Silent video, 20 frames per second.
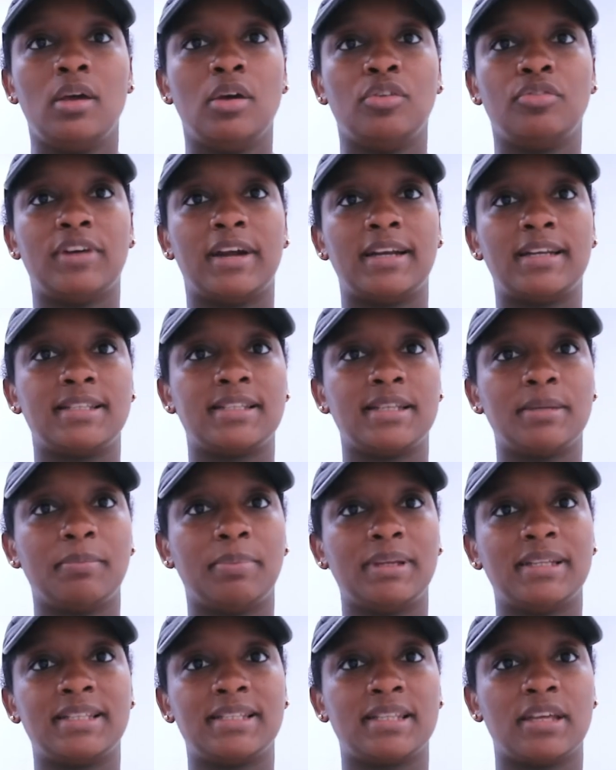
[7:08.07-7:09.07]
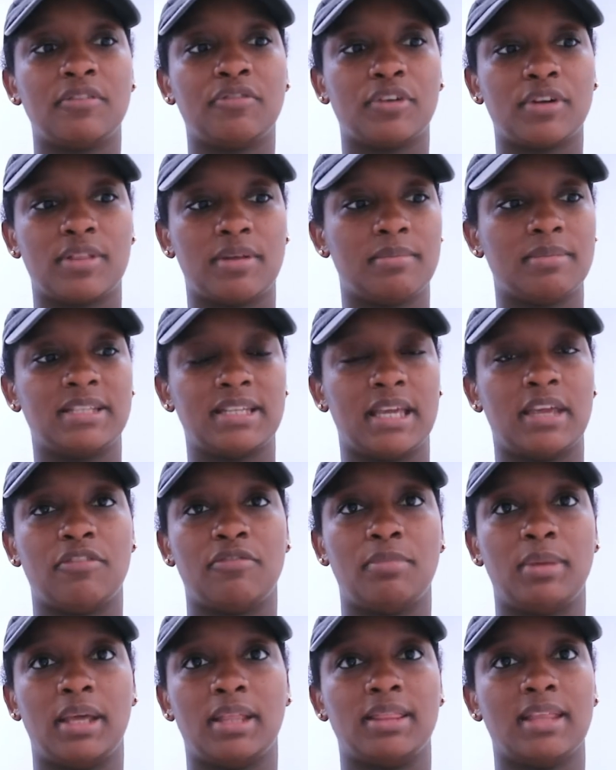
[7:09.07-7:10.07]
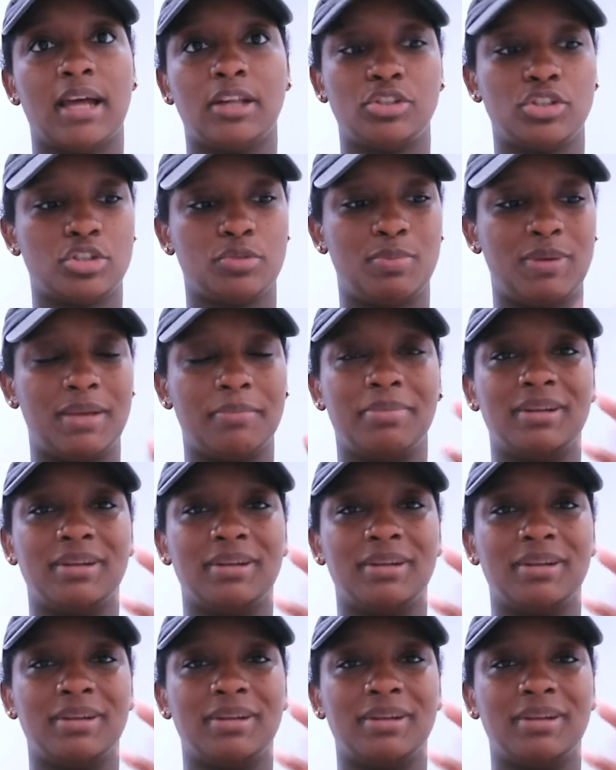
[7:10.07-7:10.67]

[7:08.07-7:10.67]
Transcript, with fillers: find the simplest thing for them to give me and that just be it.